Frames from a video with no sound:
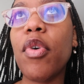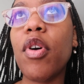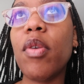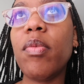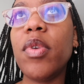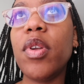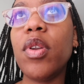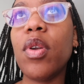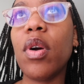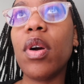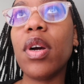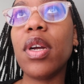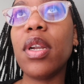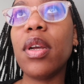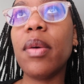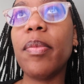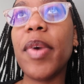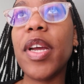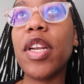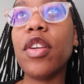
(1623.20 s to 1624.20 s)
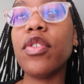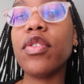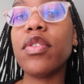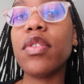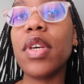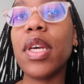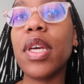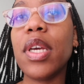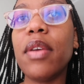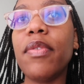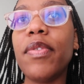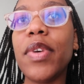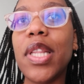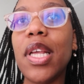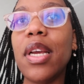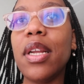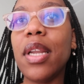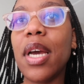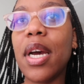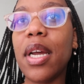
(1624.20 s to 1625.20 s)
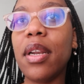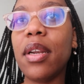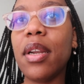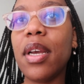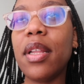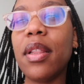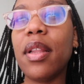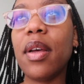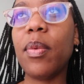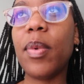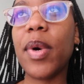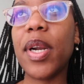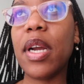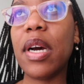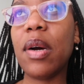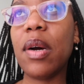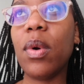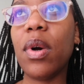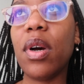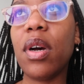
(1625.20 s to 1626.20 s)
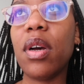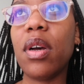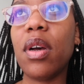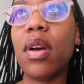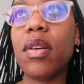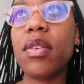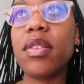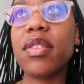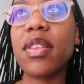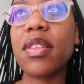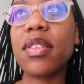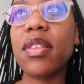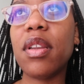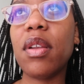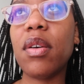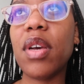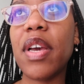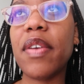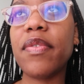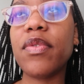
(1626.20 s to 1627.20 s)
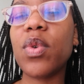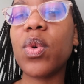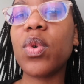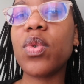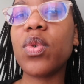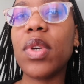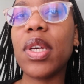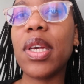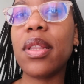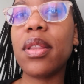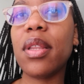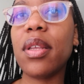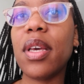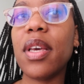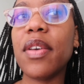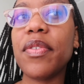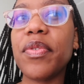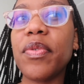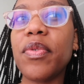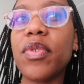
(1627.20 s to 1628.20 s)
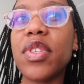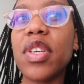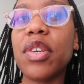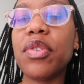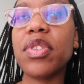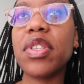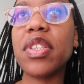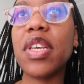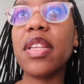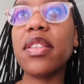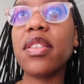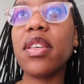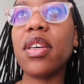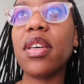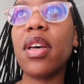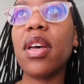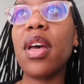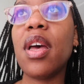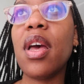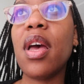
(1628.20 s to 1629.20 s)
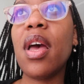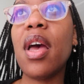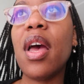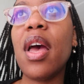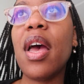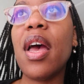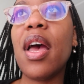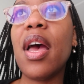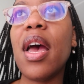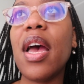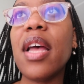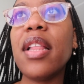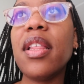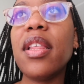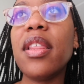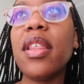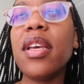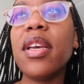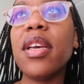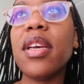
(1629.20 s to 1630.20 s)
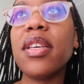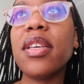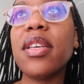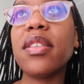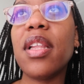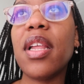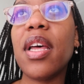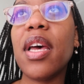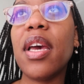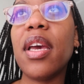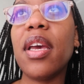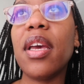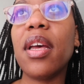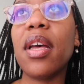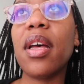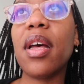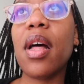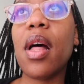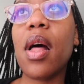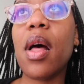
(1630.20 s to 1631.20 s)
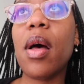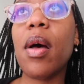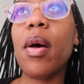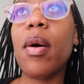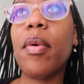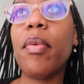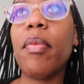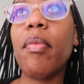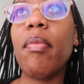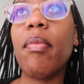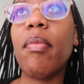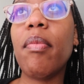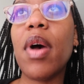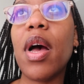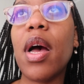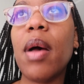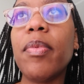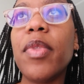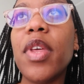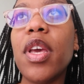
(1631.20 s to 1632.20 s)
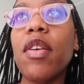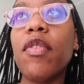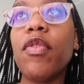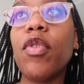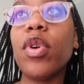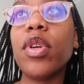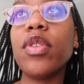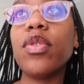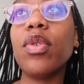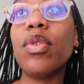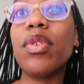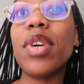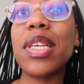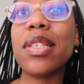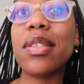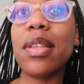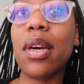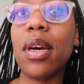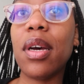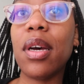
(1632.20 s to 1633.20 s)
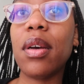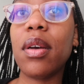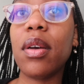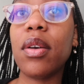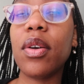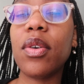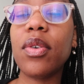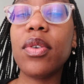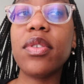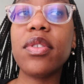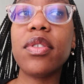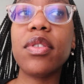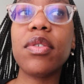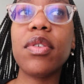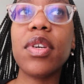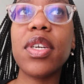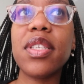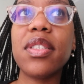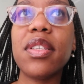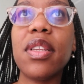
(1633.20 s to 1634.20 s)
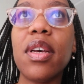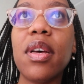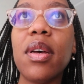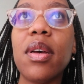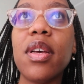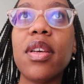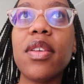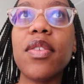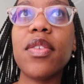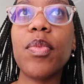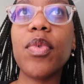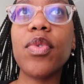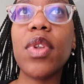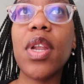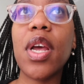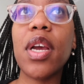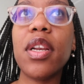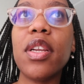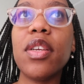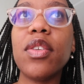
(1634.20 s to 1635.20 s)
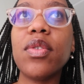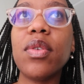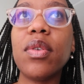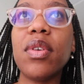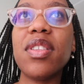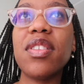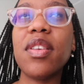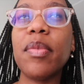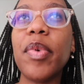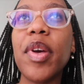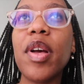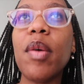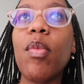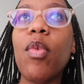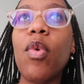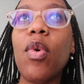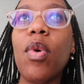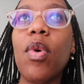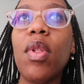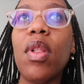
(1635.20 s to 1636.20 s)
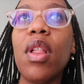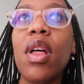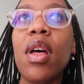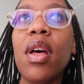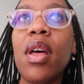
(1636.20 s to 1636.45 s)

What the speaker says: probably not going to manage to get everything done in that 1 hour because I still have to also get the gifts for Secret Santa. And the thing is, like, I'm thinking of going to Cresta because Cresta is most likely to, it's a bigger mall,